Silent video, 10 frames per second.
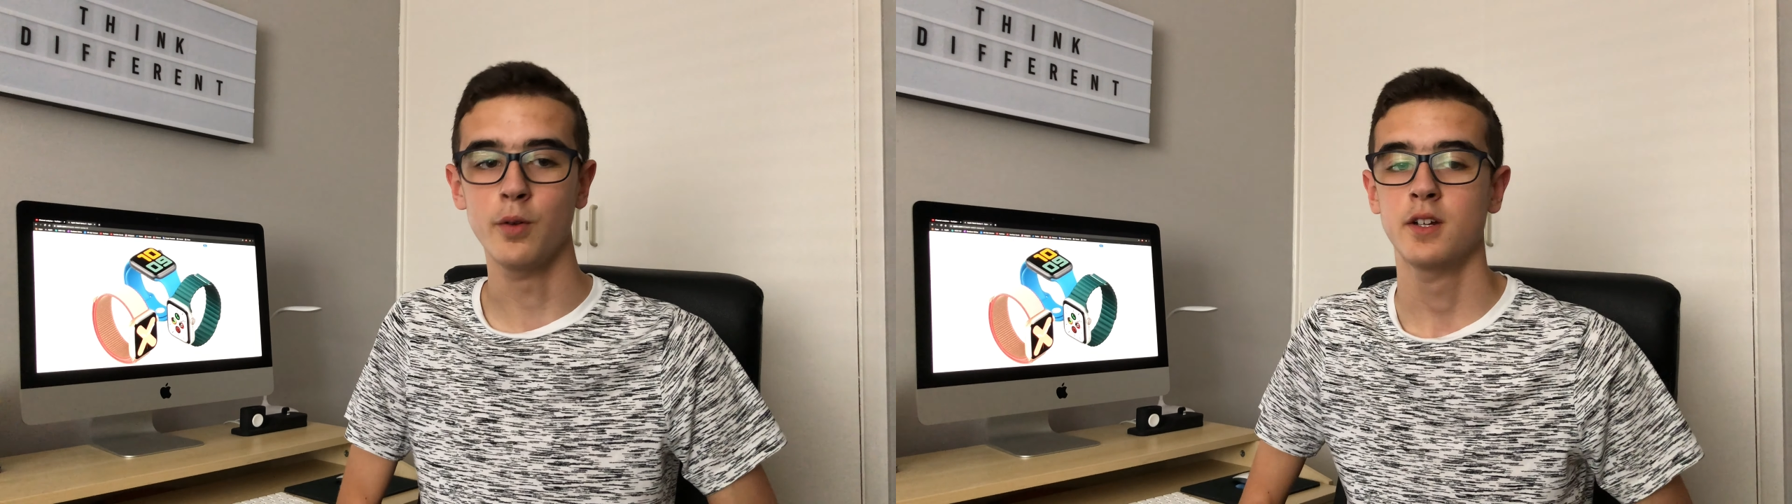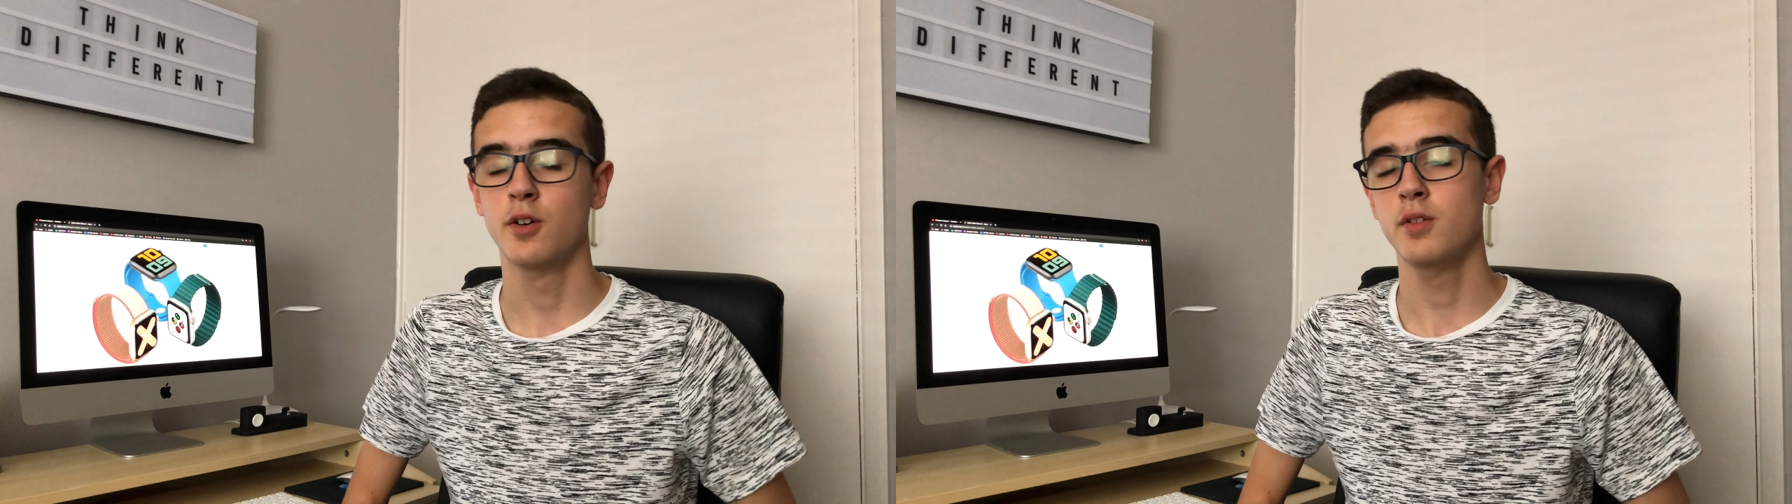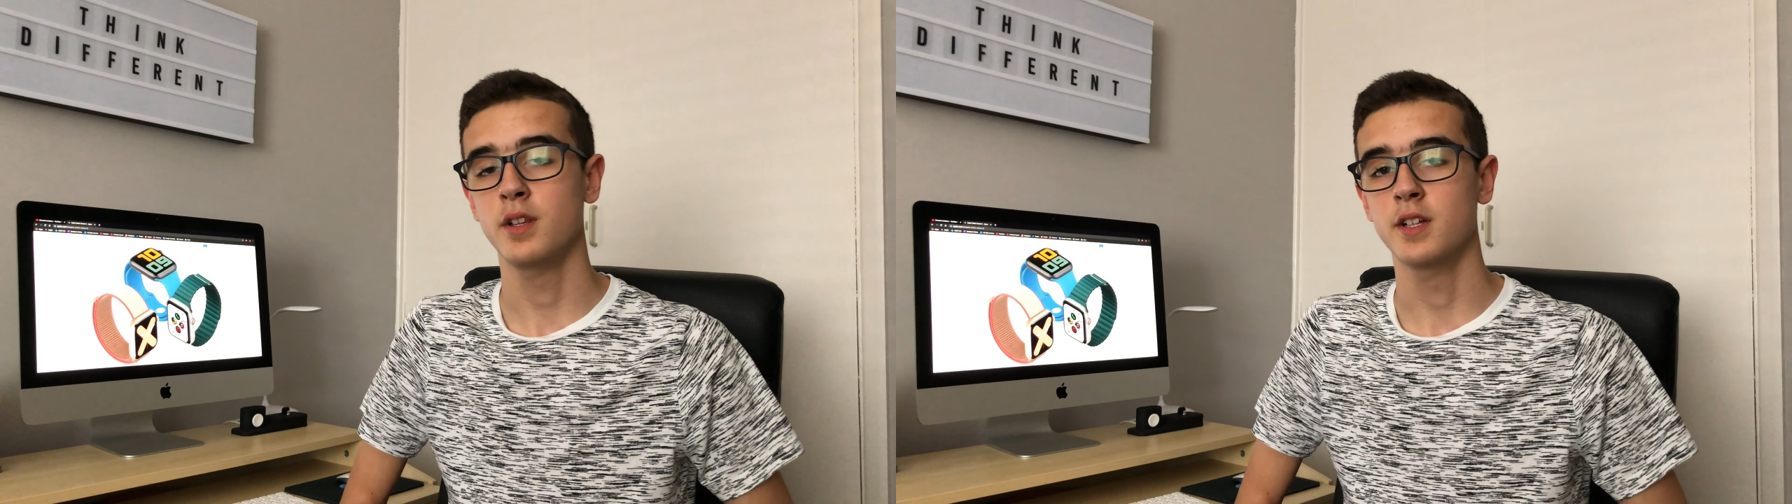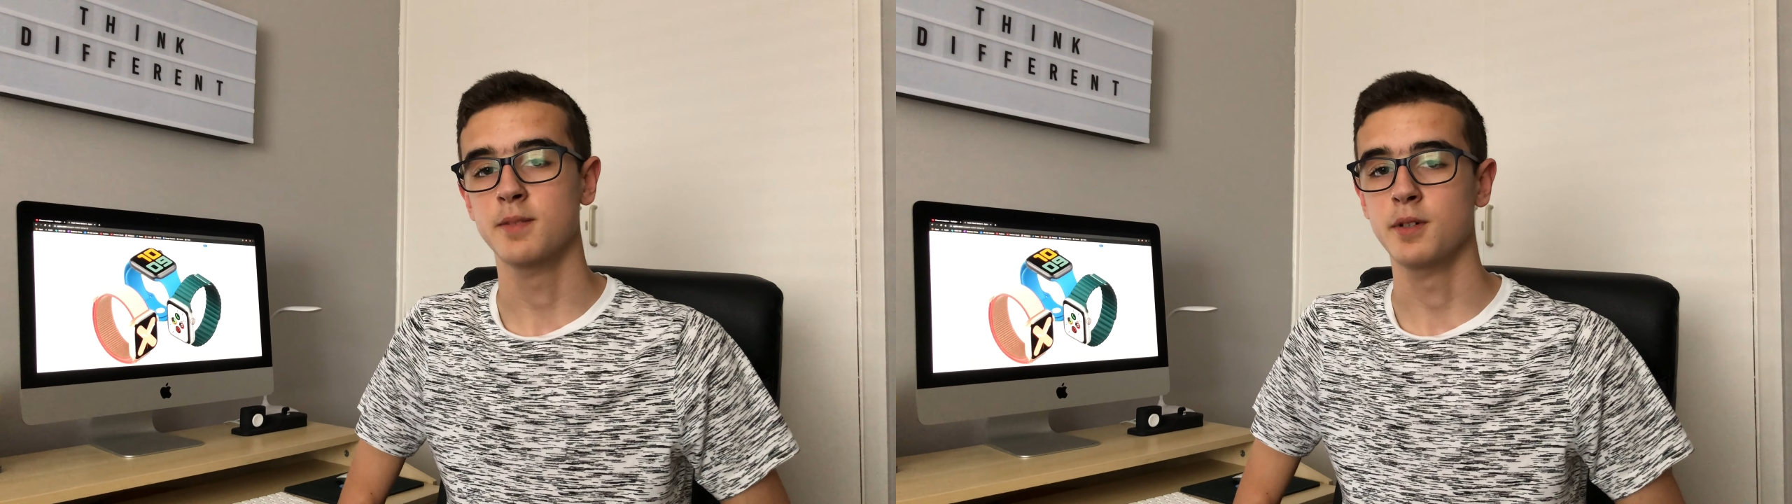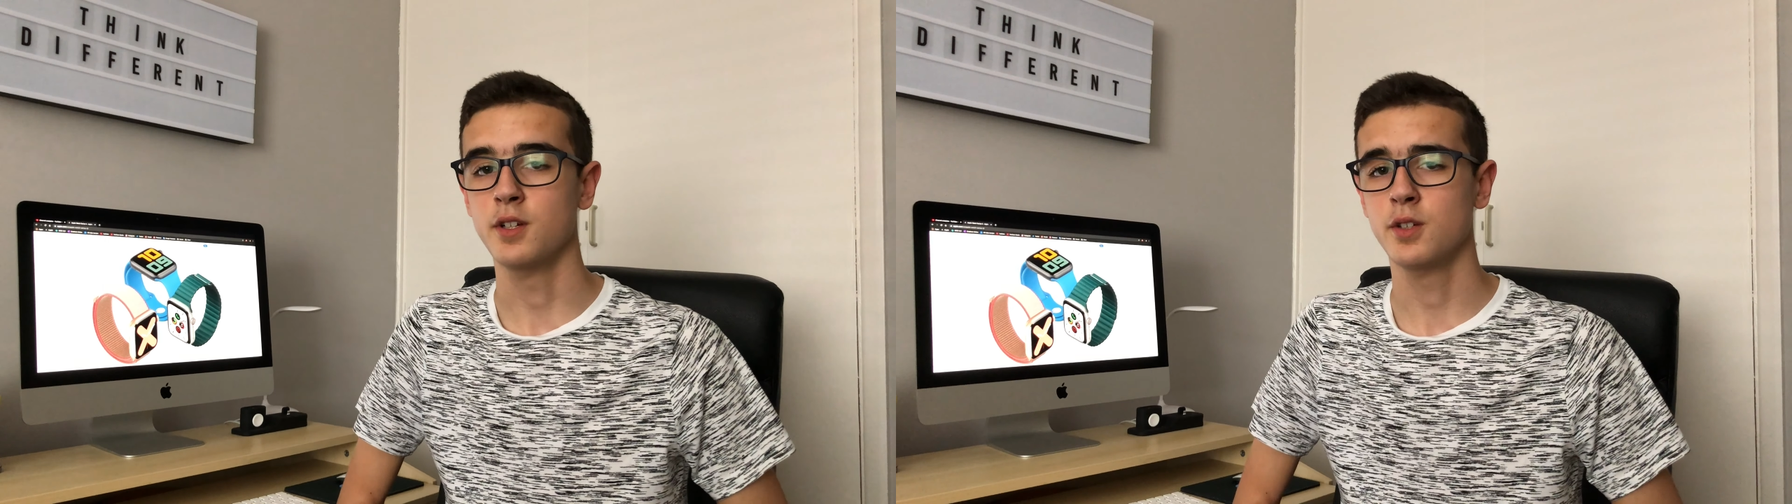Not only this,
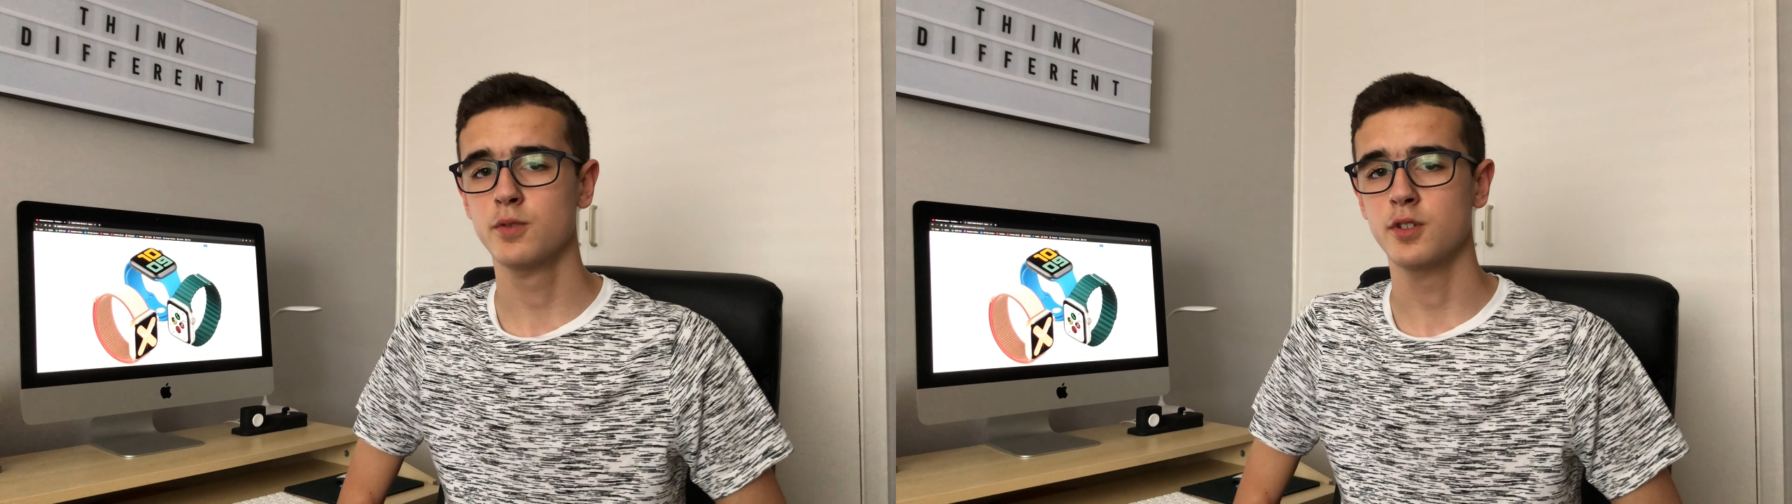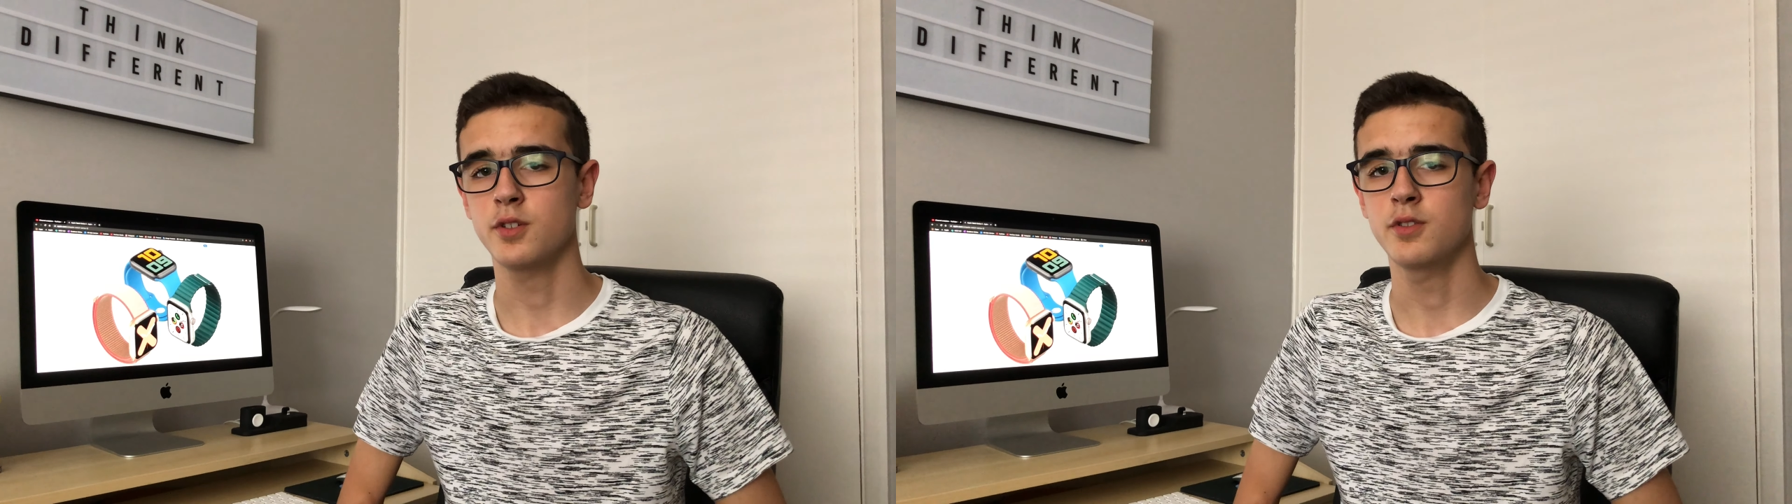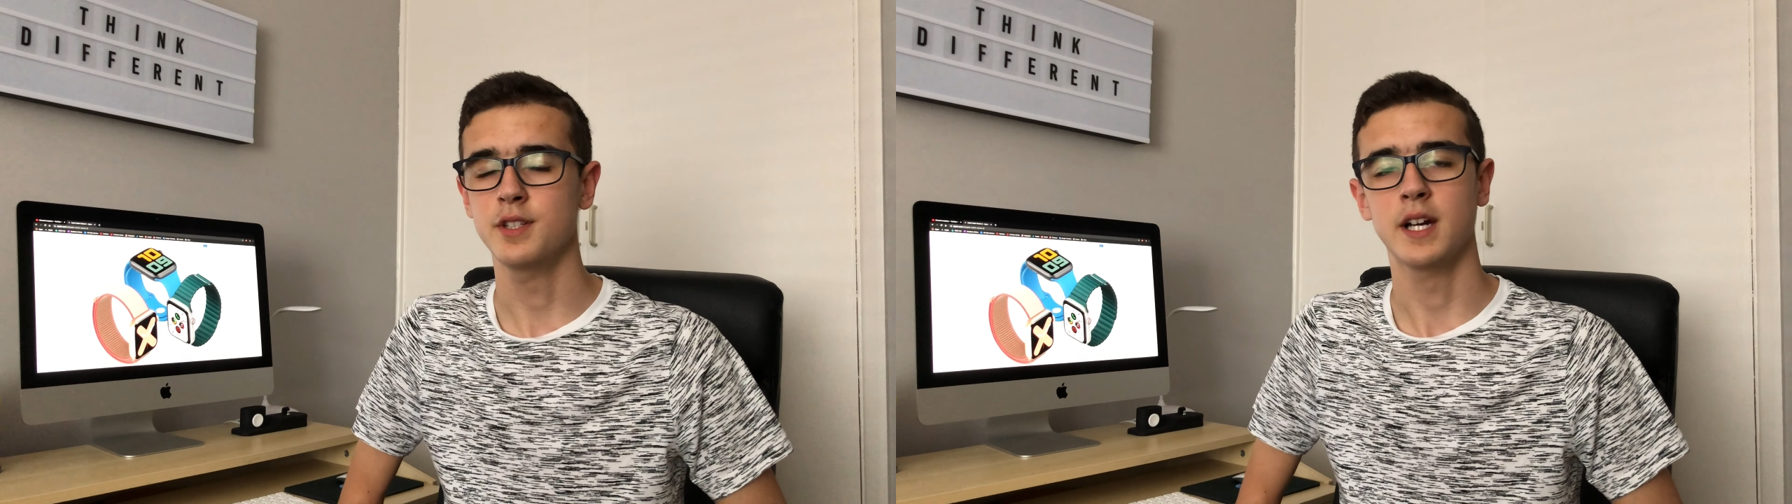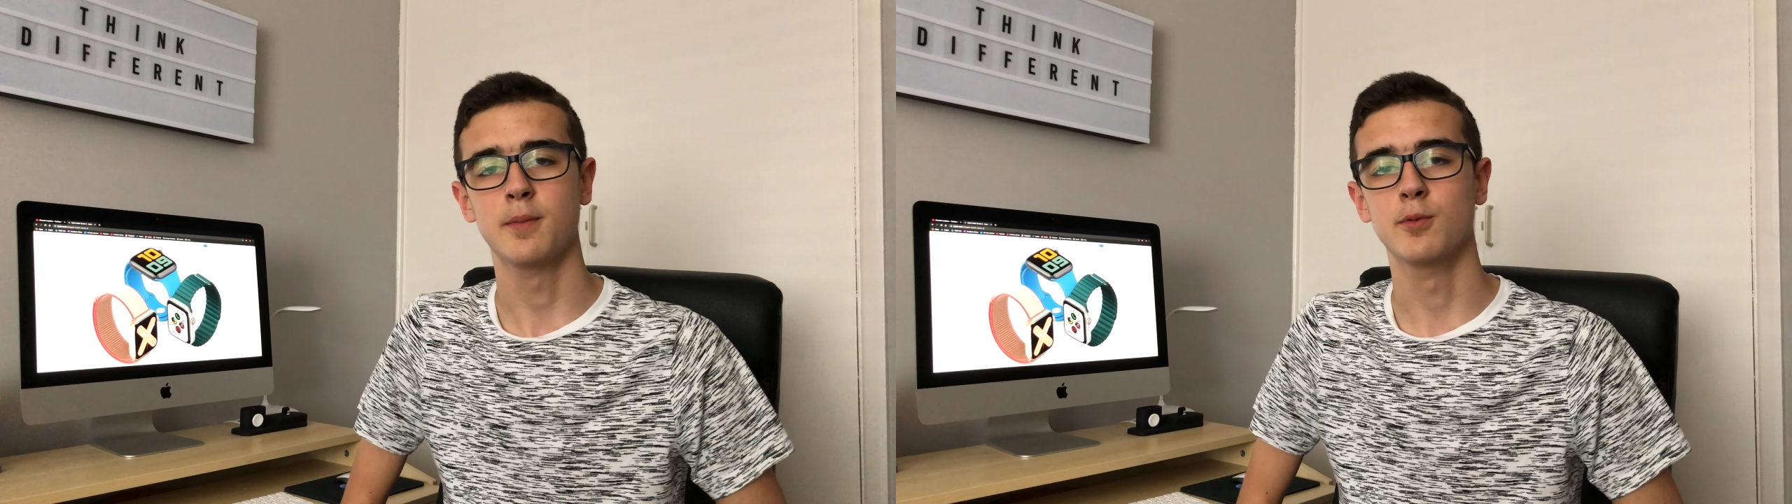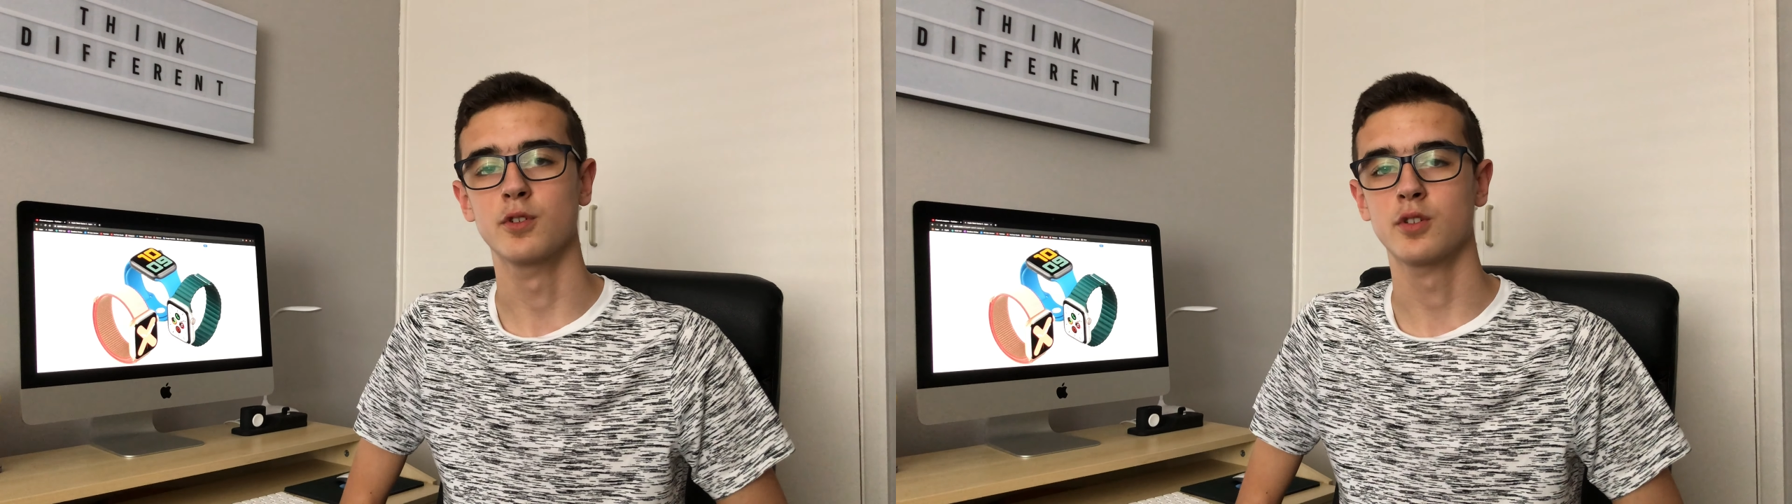but you can also use the
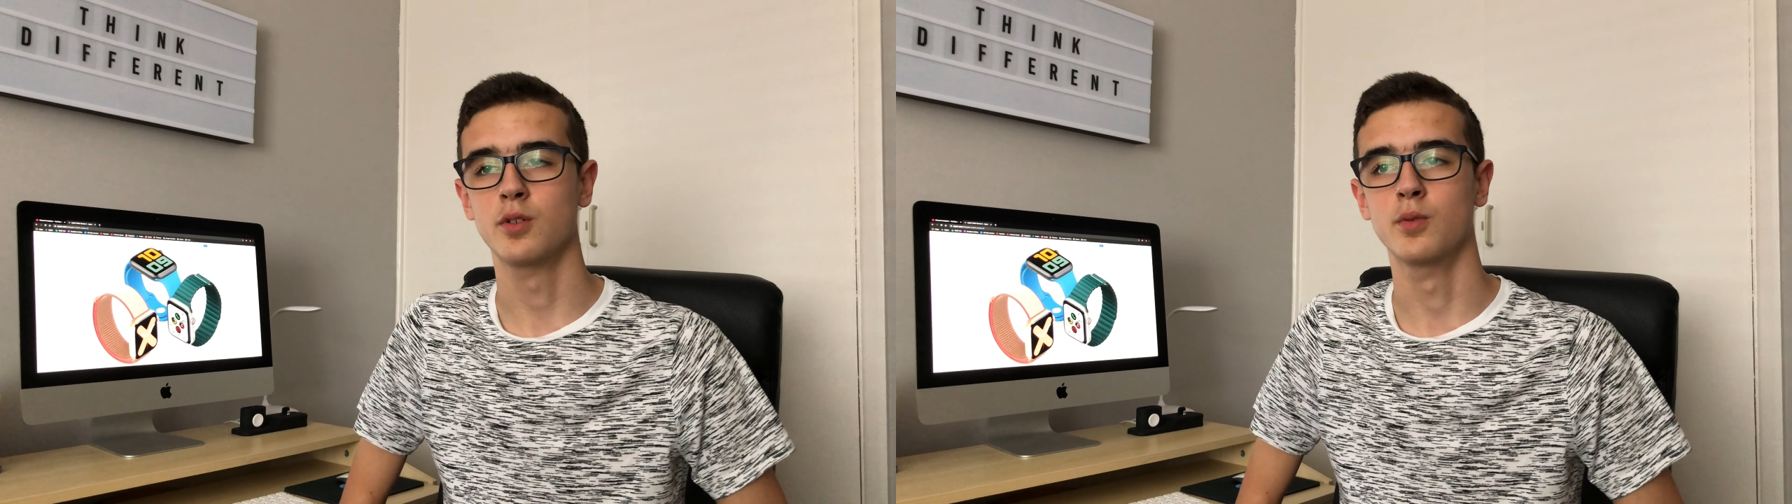Apple Watch to